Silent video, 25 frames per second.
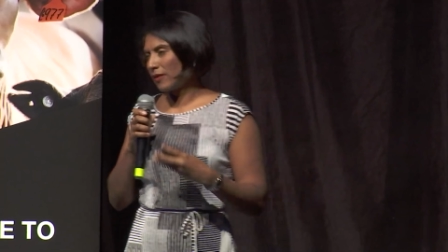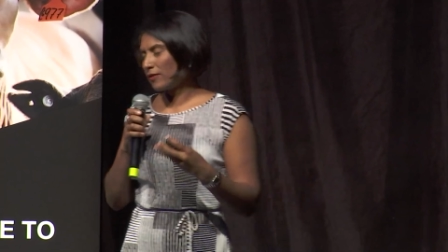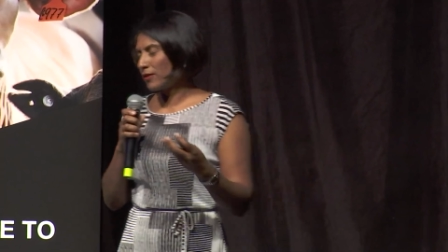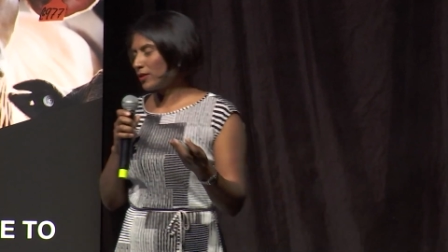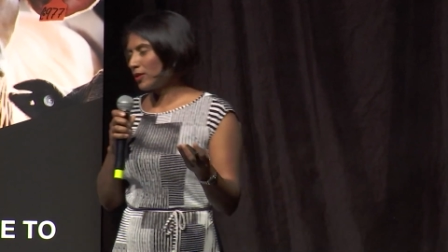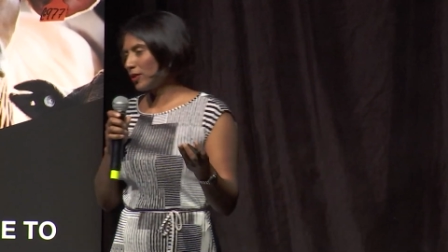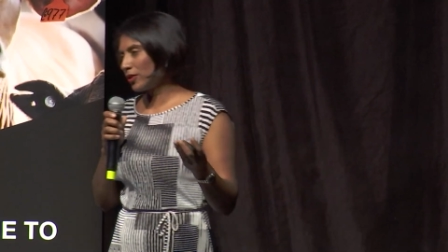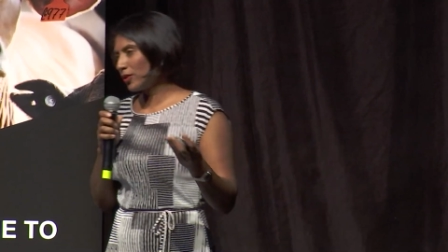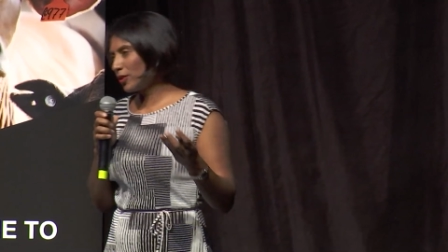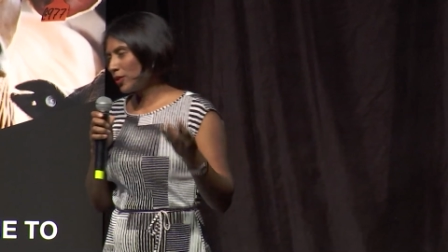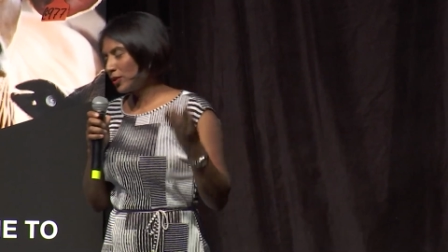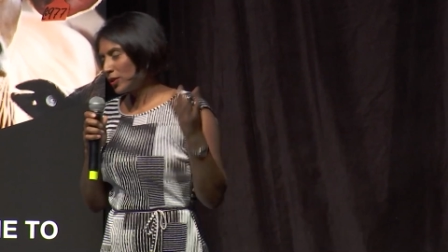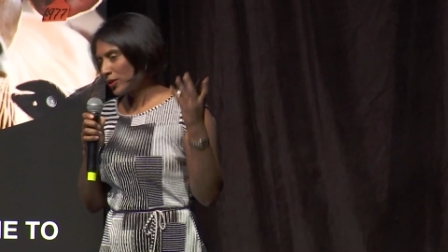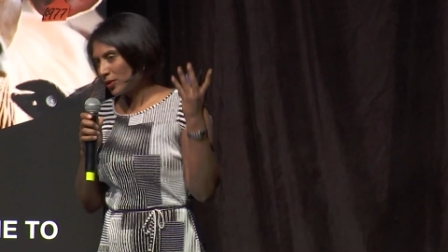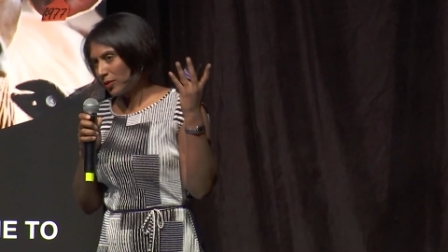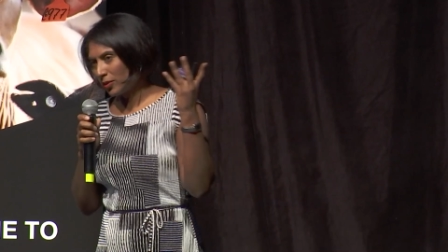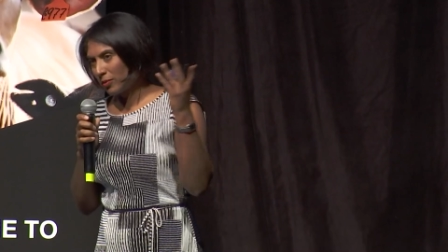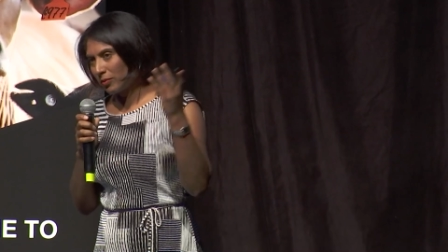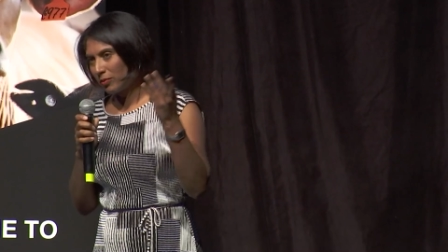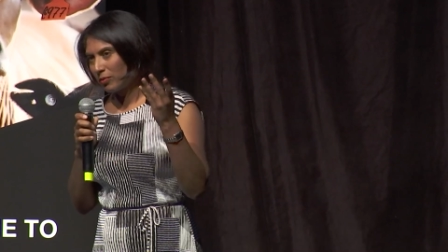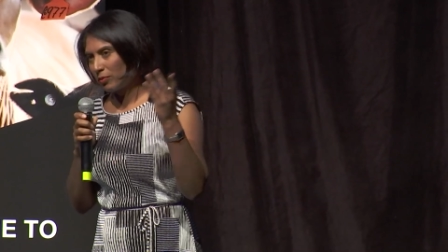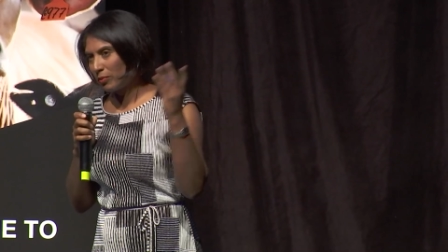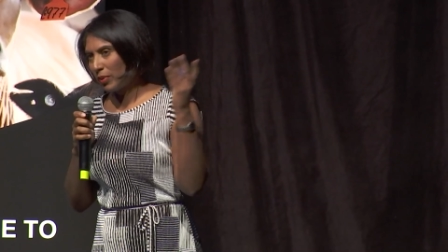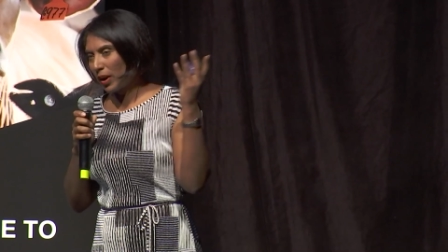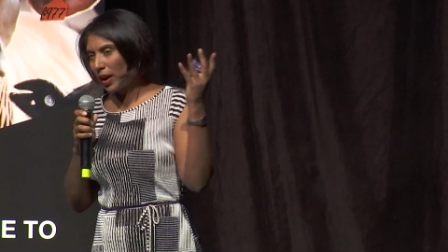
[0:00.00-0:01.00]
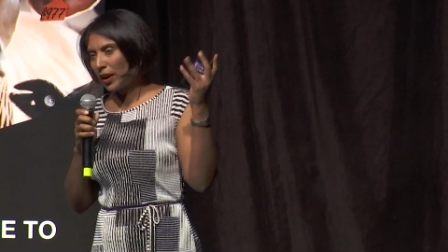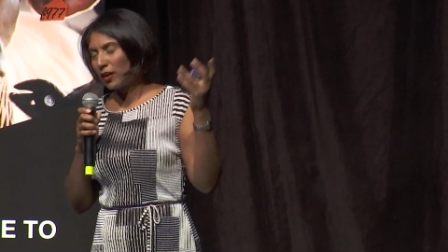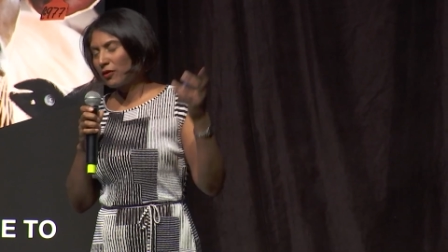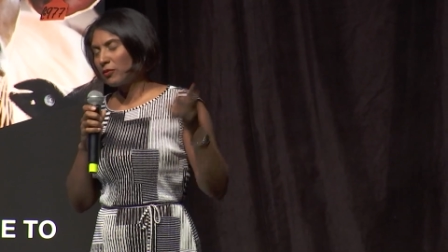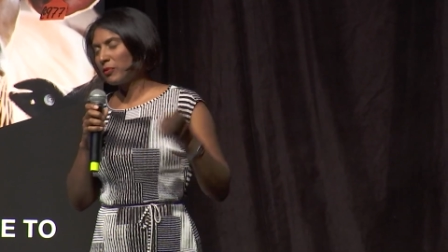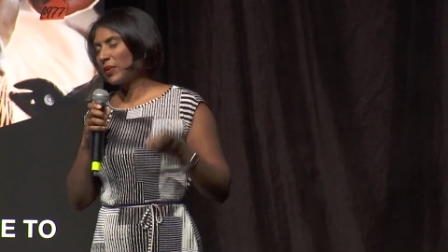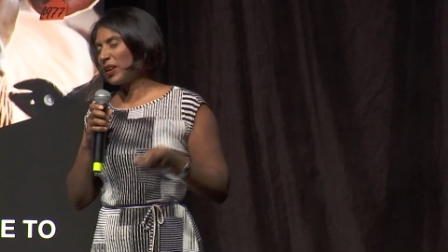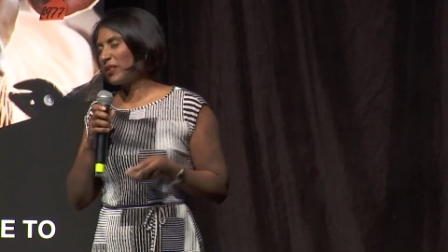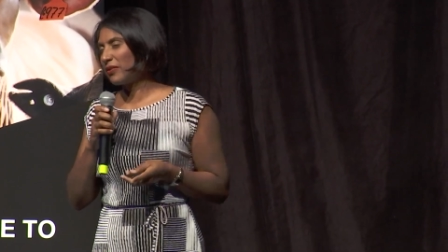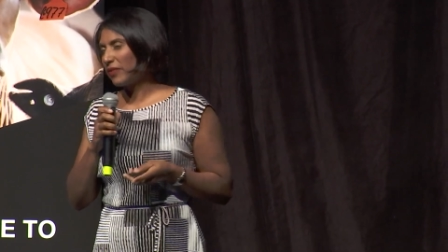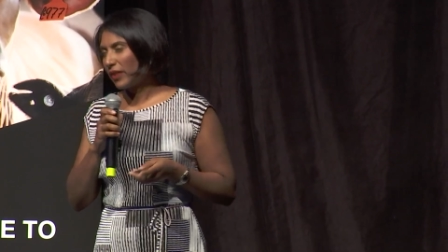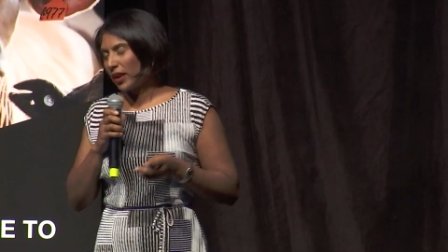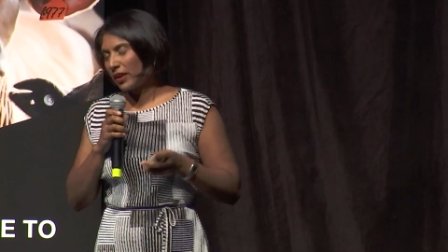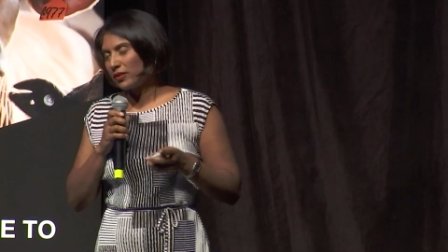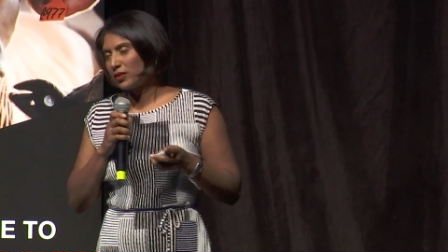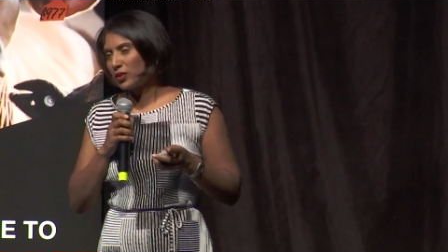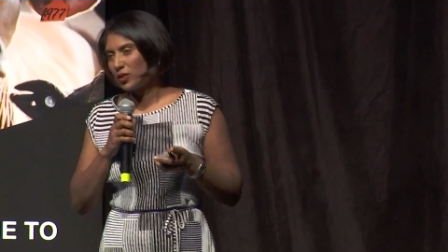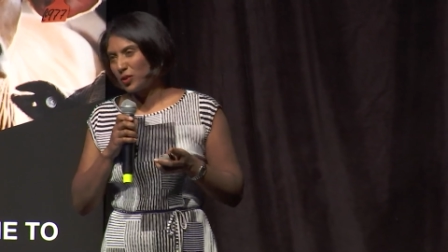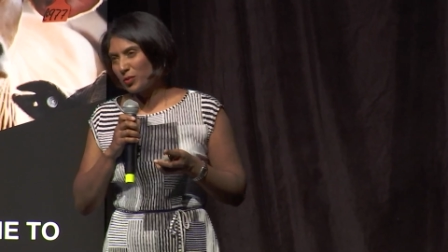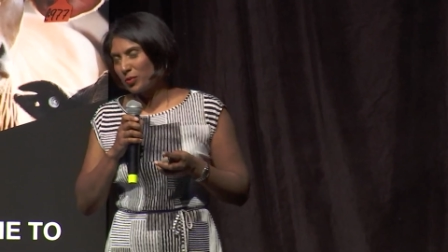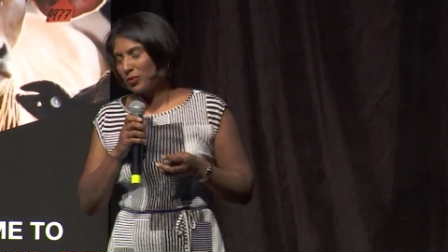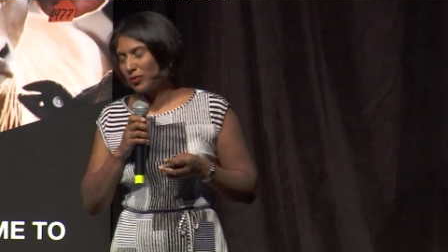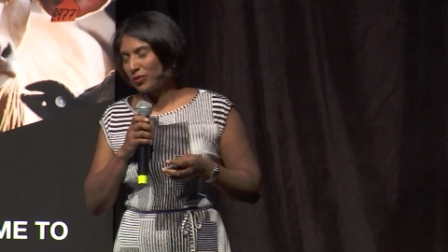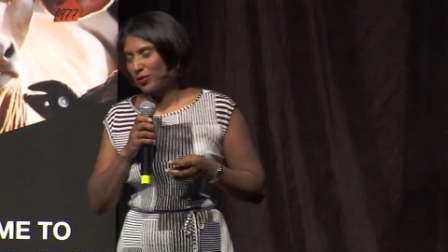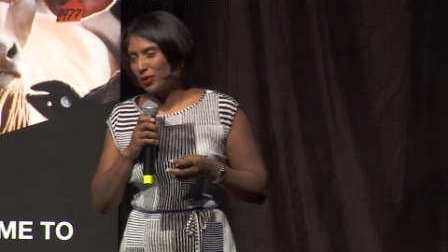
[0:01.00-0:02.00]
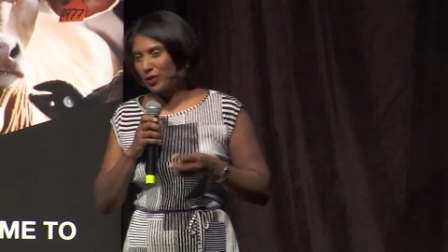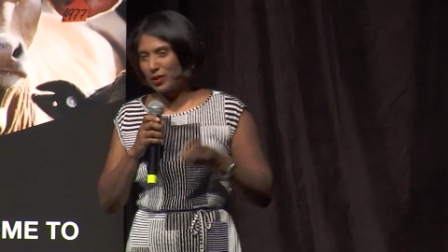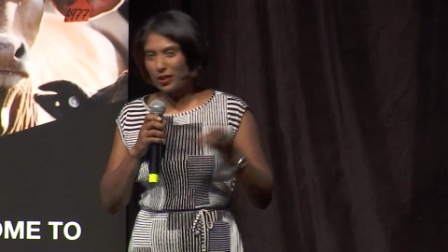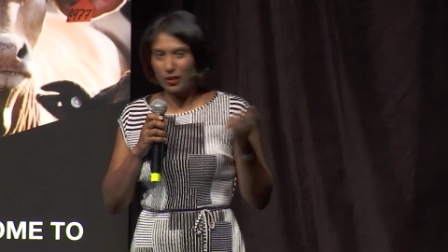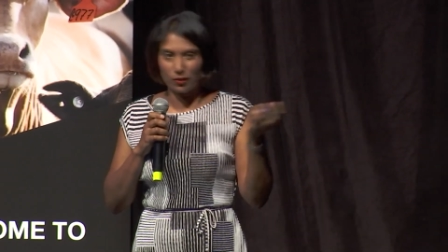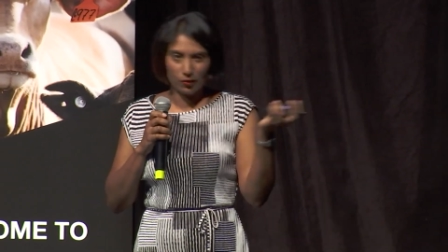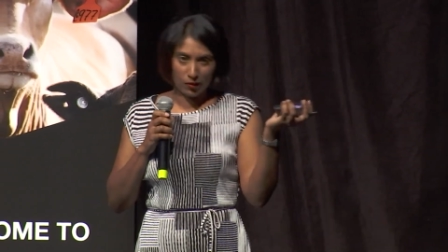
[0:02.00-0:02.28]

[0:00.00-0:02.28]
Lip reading: even though those are part of my 5 superfoods